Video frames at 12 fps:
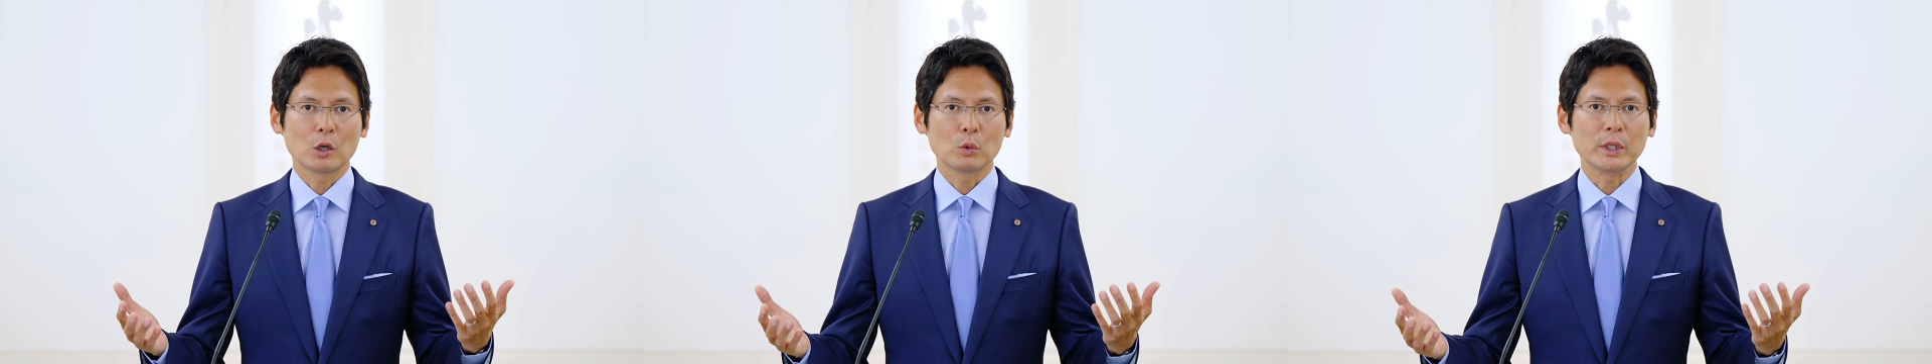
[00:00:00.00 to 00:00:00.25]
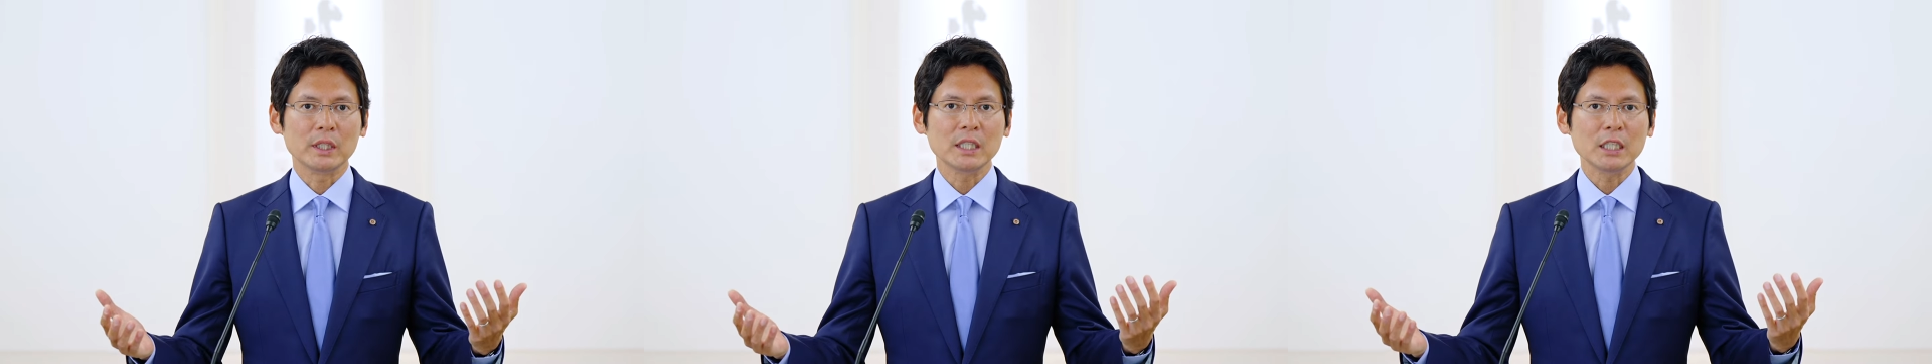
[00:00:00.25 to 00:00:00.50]

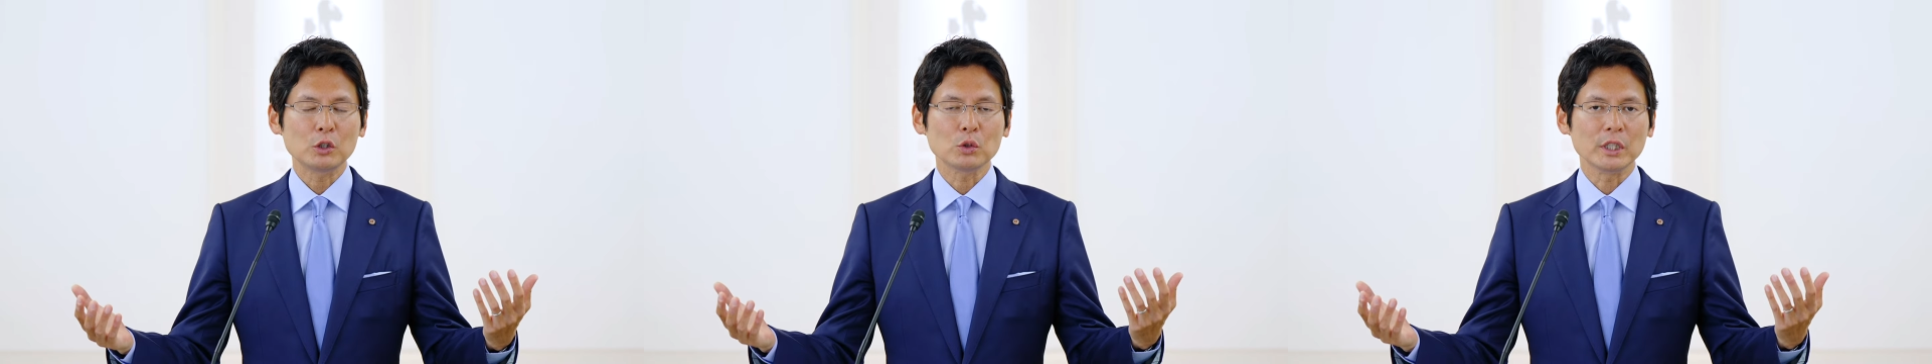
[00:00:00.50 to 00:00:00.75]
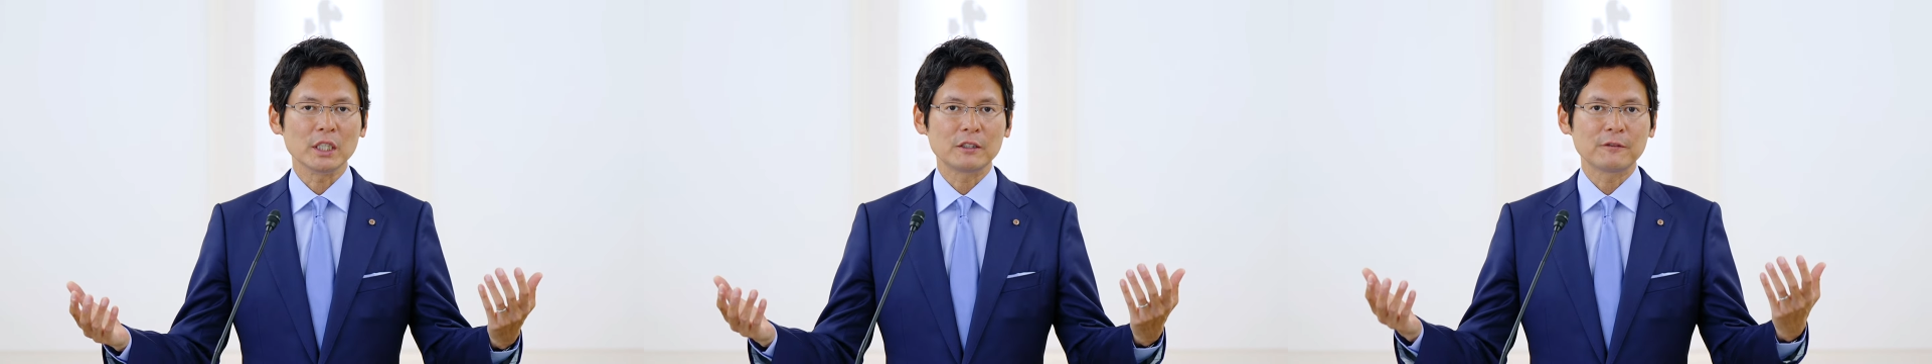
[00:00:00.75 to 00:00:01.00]
we need
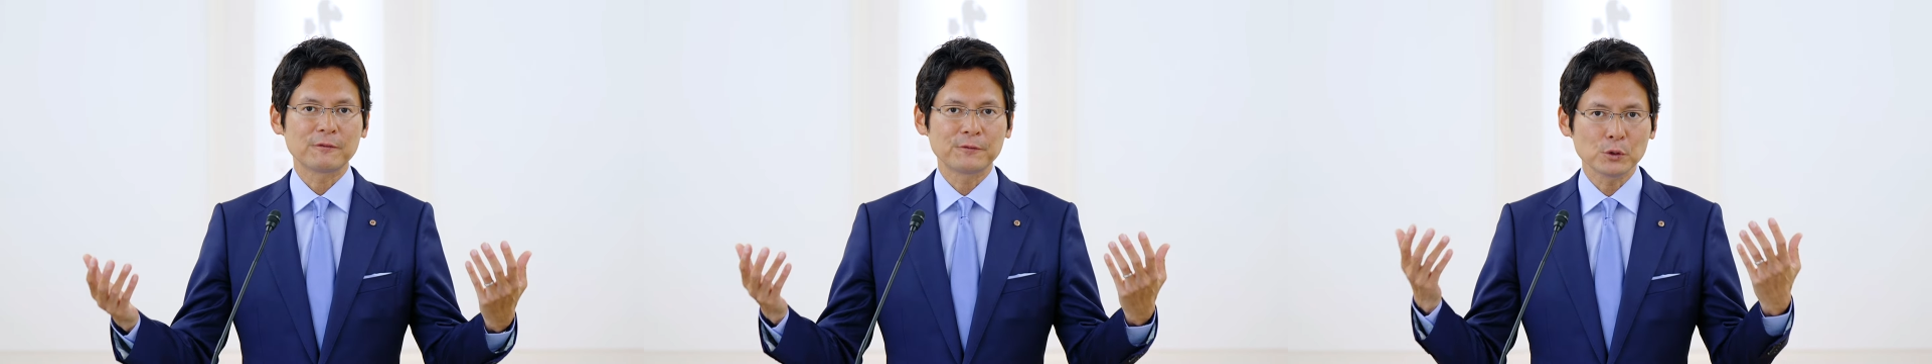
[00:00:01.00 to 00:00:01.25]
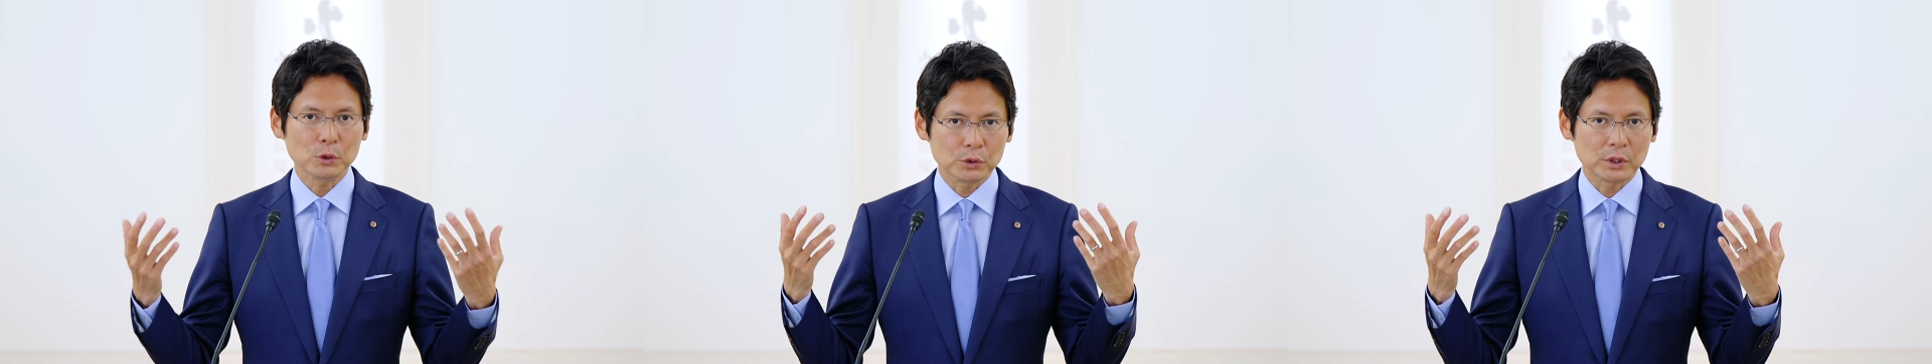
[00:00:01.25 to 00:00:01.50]
to eat
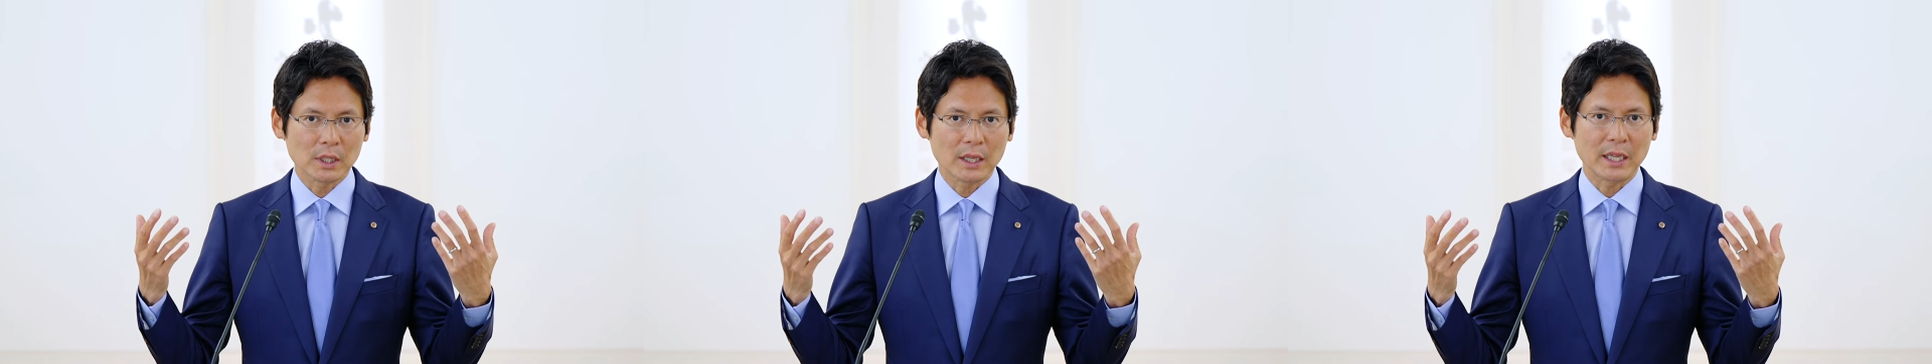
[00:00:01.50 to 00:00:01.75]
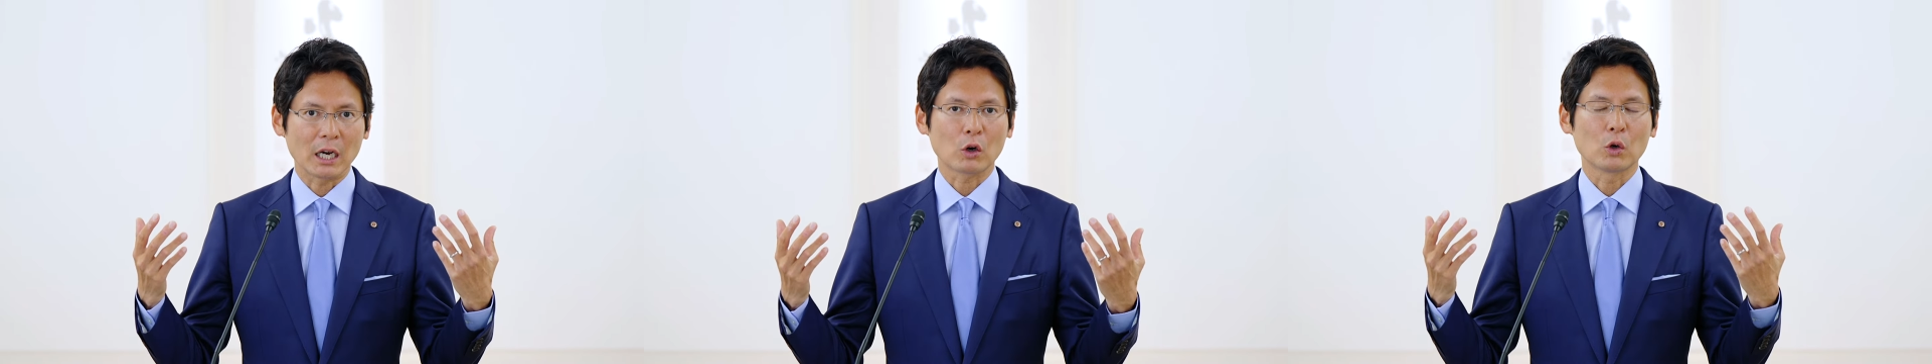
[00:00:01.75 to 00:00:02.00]
food
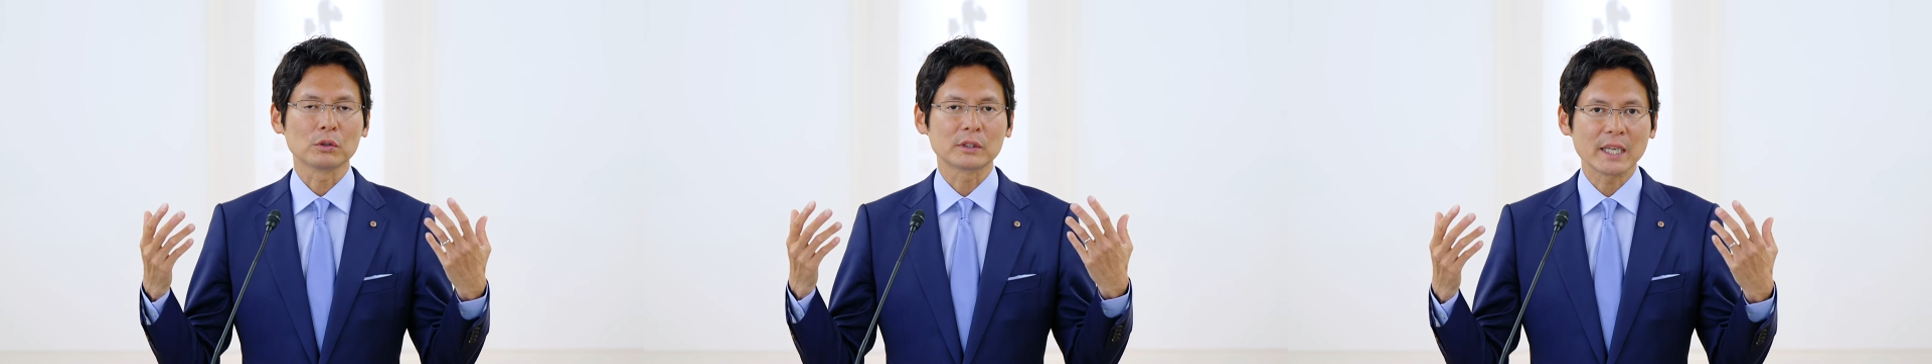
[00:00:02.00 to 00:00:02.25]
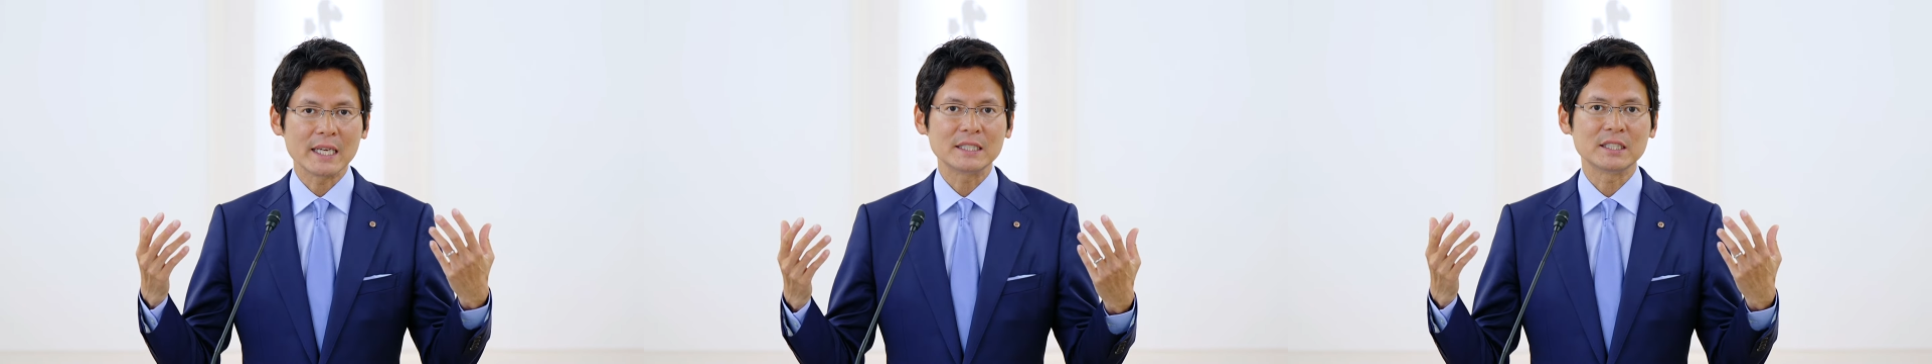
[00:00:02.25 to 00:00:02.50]
that
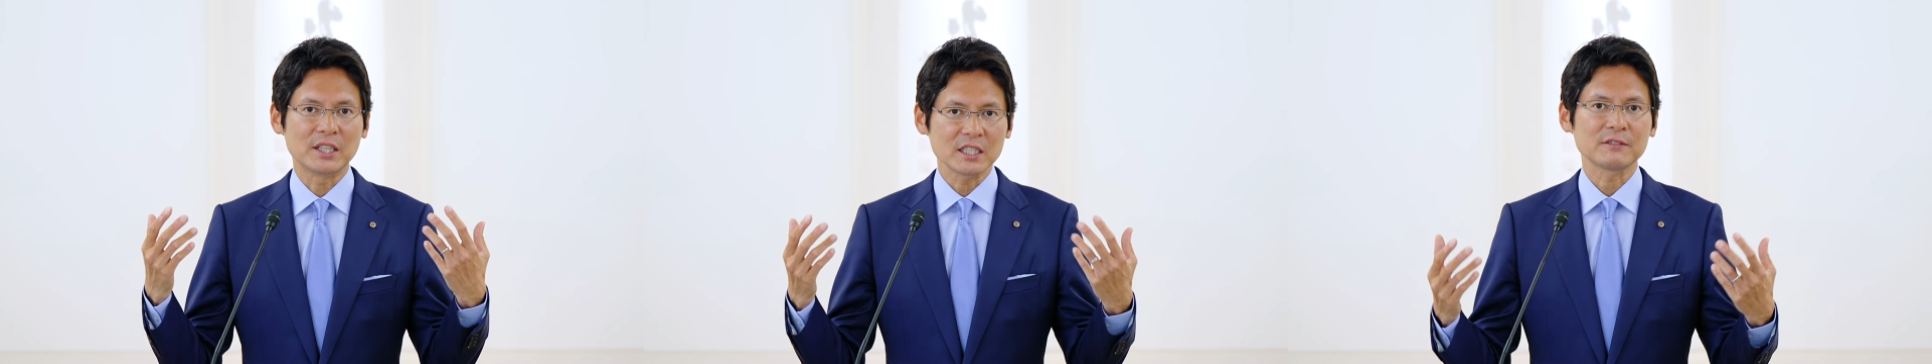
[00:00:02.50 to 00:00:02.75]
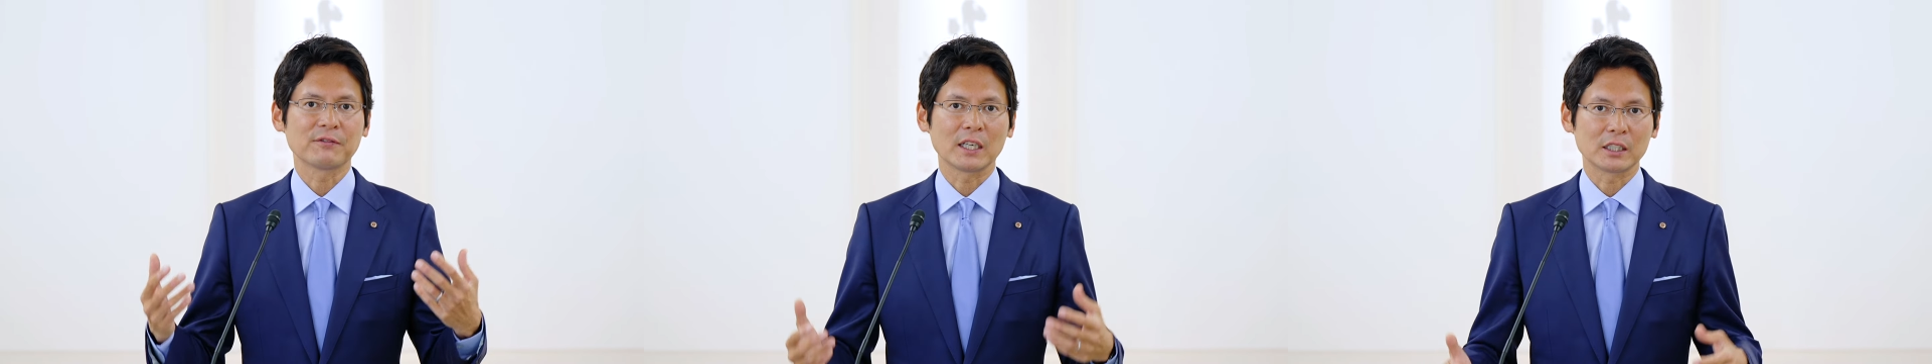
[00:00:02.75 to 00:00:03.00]
contains
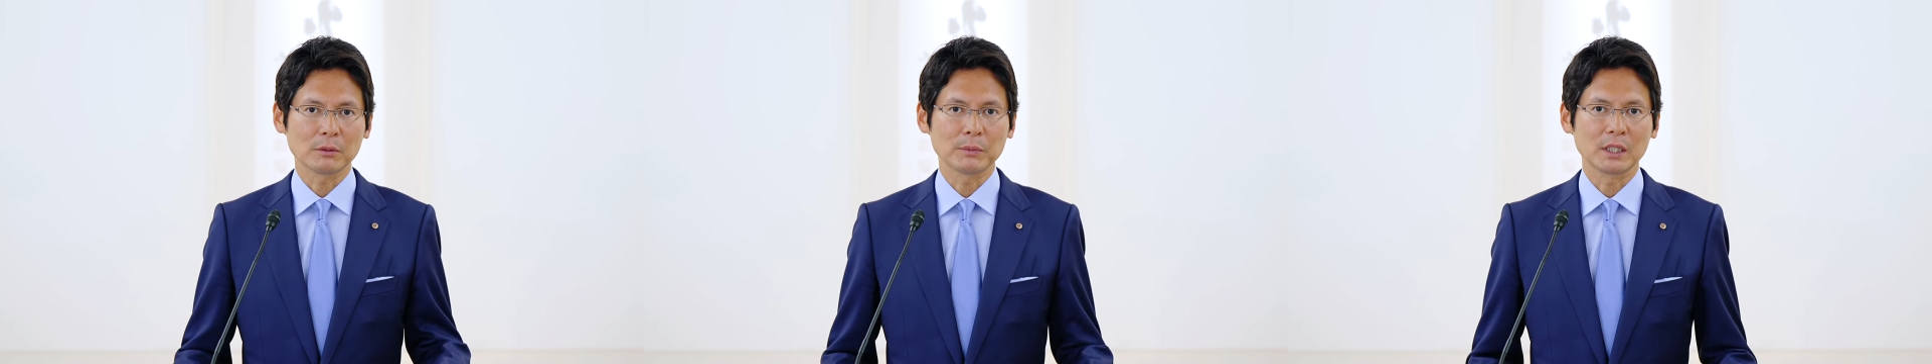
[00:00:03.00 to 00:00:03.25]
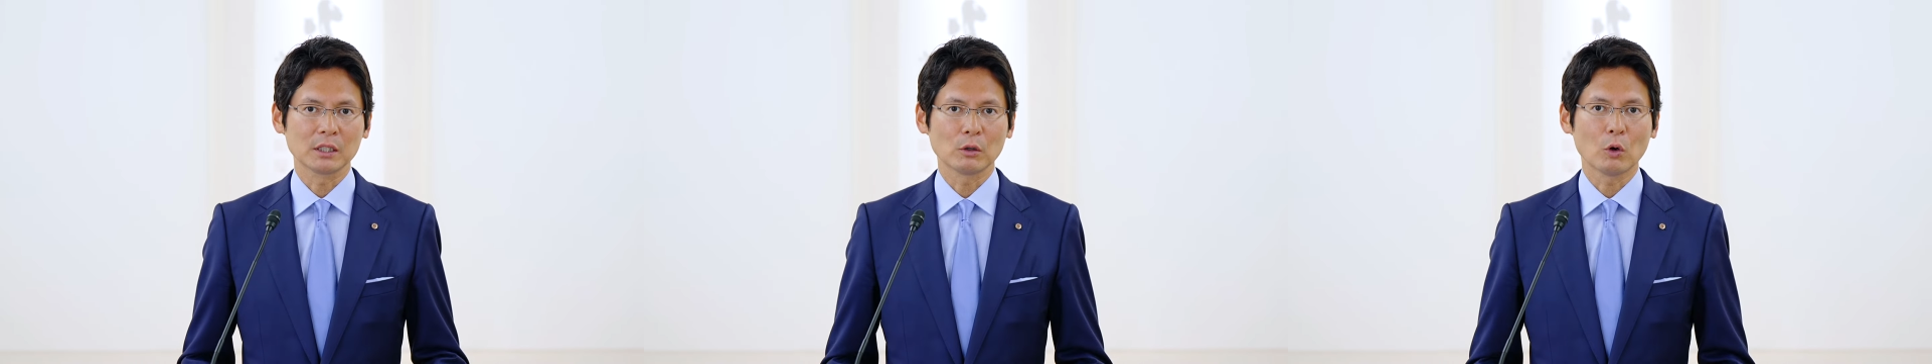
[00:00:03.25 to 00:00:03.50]
this
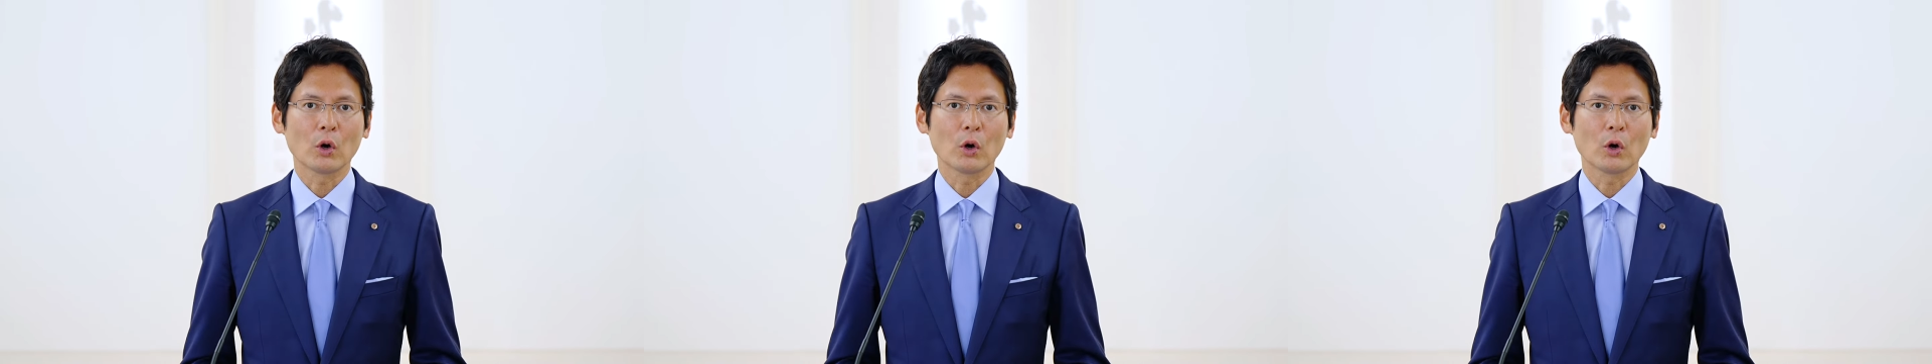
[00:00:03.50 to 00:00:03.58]
vitamin,